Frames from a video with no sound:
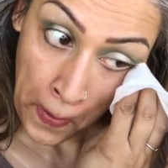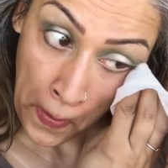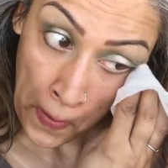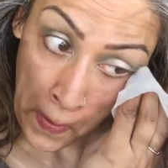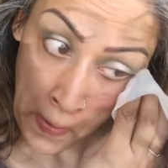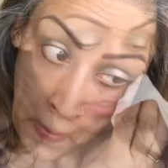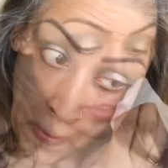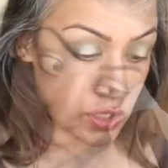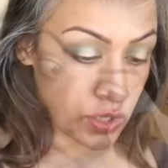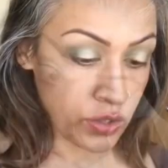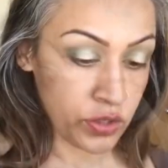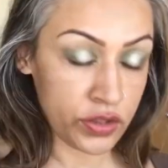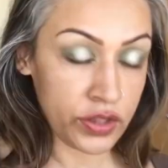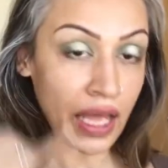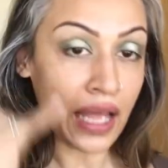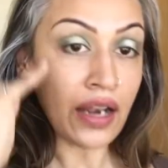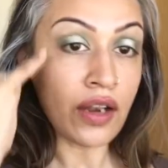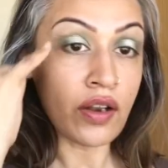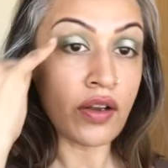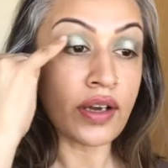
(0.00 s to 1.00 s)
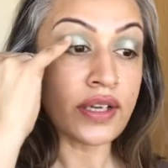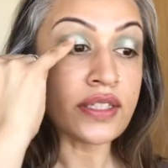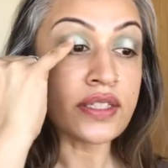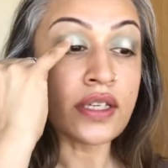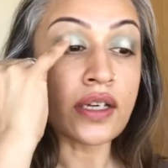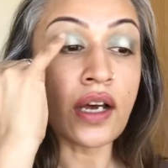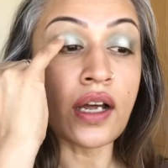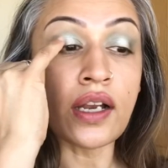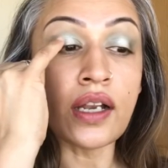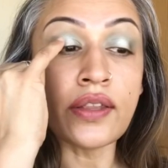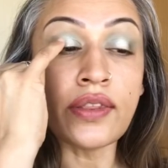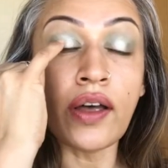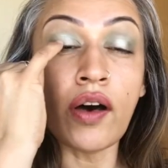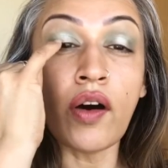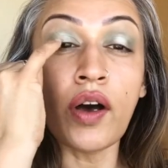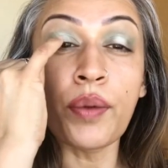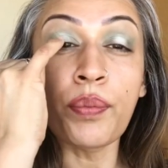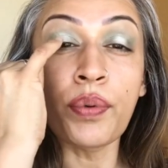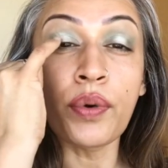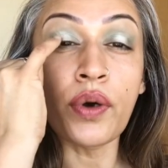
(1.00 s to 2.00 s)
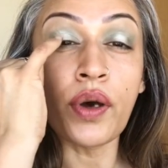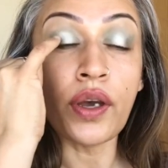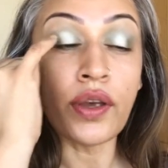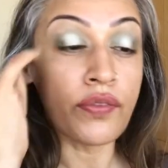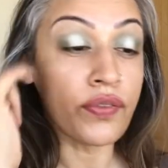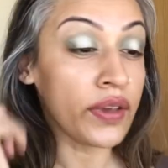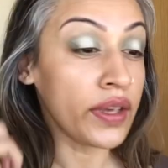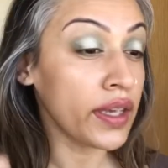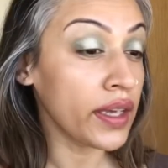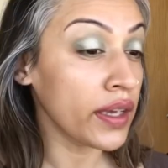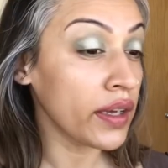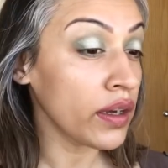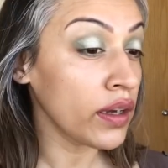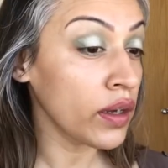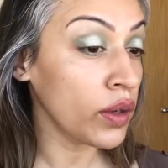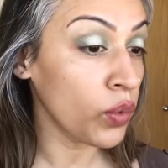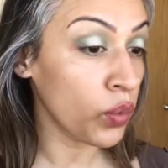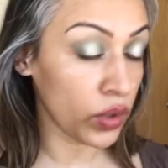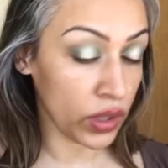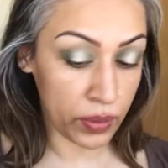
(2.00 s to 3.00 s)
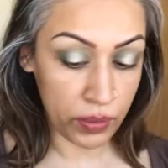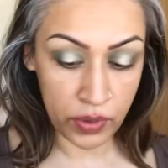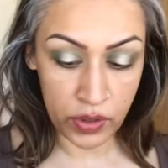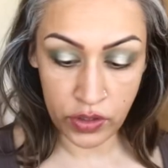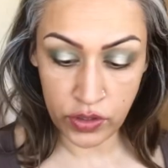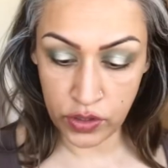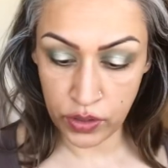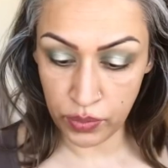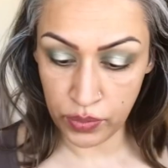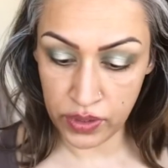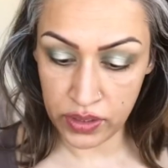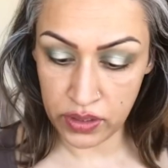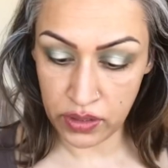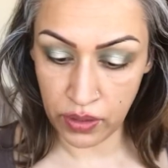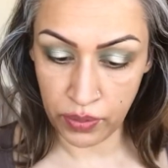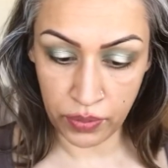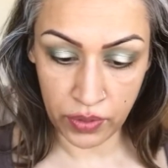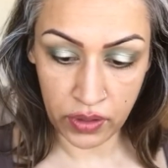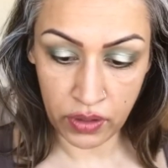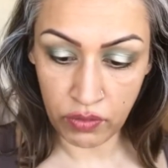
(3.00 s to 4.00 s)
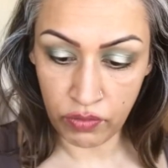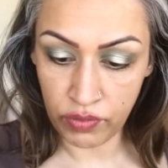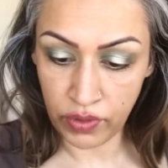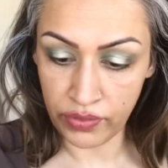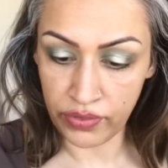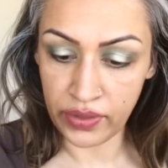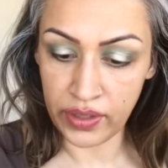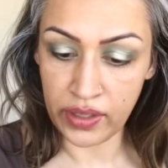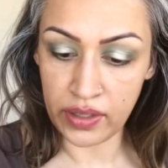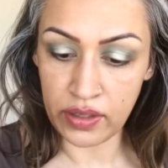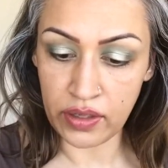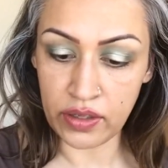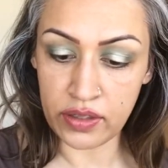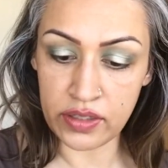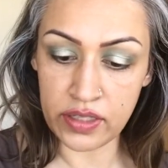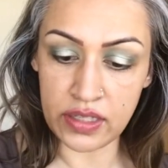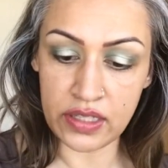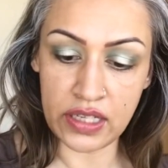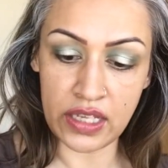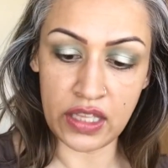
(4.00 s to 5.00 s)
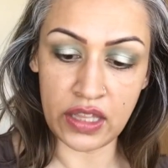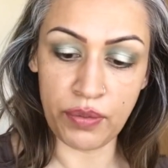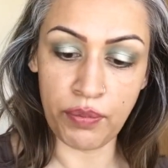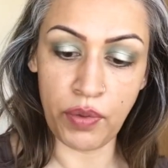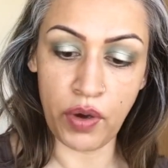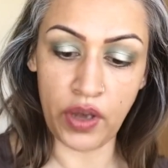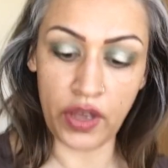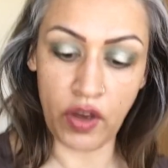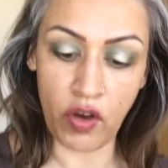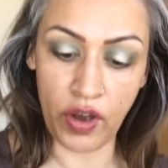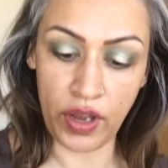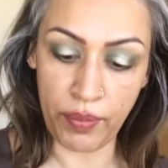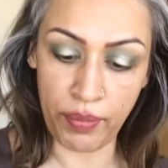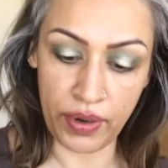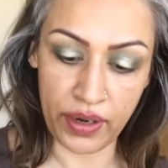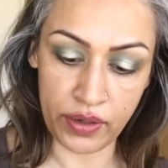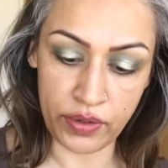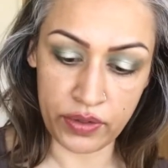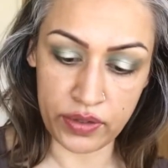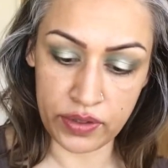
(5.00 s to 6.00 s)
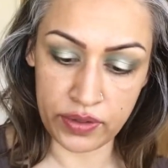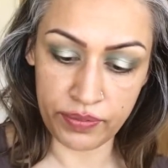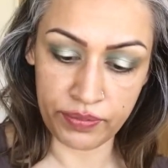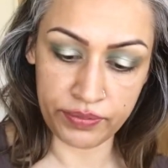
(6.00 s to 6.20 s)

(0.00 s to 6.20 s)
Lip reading: So that lighter colour that I put over here, what I'm going to do is I'm going to run that underneath my eyebrows